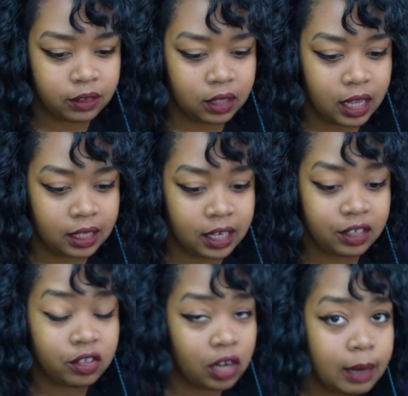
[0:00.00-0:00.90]
and then
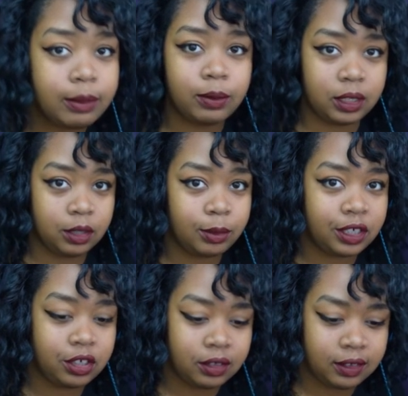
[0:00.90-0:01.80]
it stops when the air
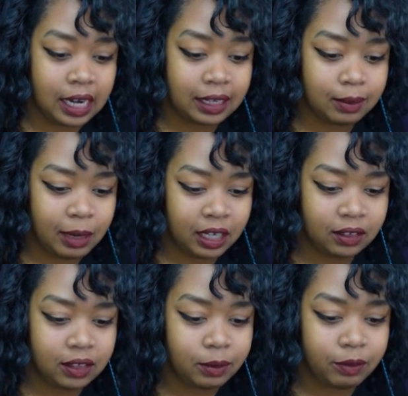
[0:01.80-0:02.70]
pressure is at its
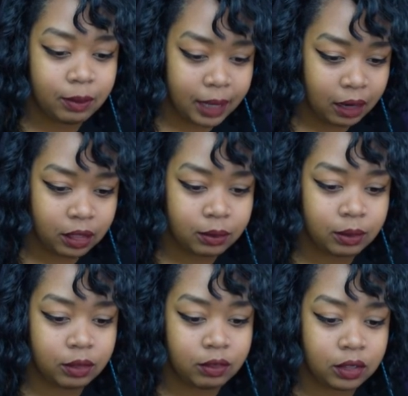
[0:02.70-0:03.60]
max. Then we have the power, where
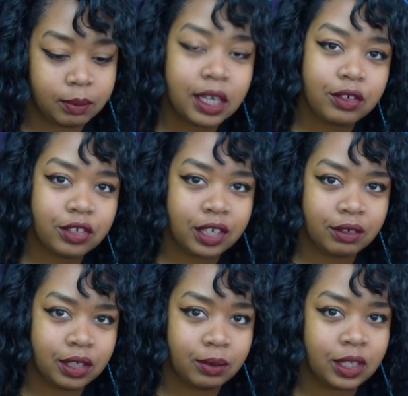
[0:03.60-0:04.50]
we have this manual
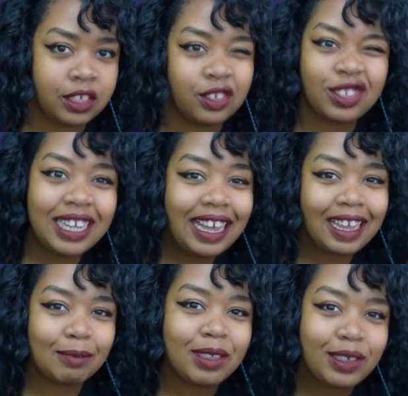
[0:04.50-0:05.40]
generator, which is just like a
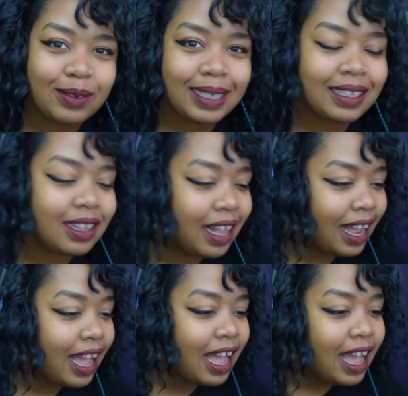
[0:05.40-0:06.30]
hamster wheel,
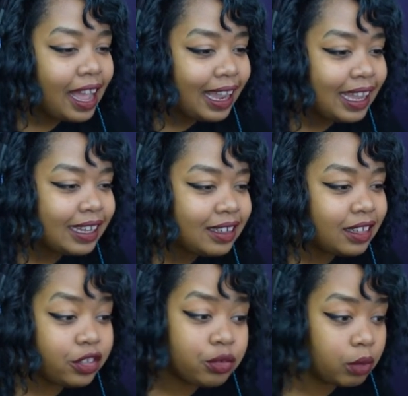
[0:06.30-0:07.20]
and
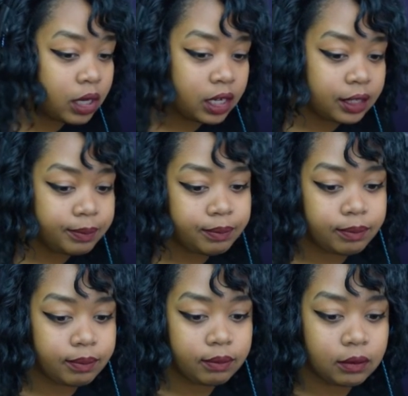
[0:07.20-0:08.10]
they just run on it.
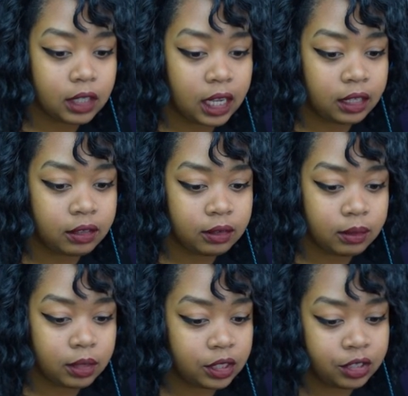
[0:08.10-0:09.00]
And
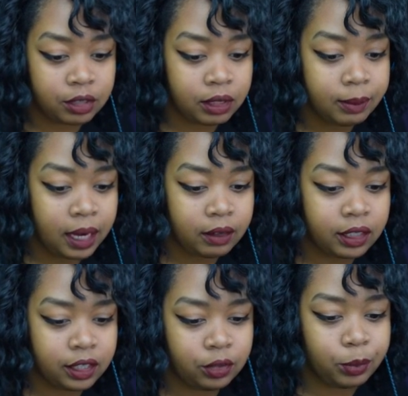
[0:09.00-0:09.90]
they generate power,
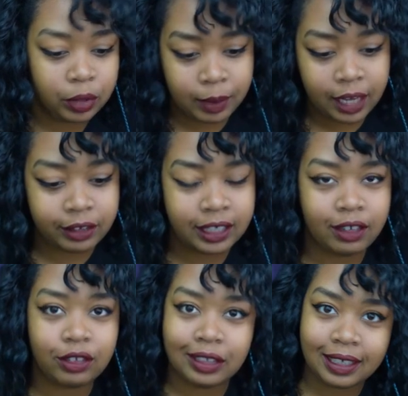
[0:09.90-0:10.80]
and then you put a battery
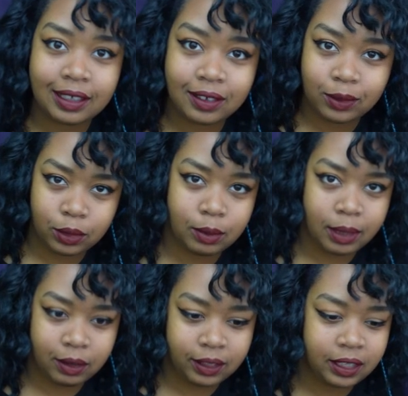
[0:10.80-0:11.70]
down so that it can store the
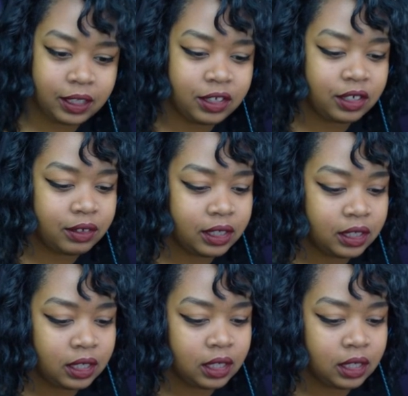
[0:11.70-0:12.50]
power that they generate.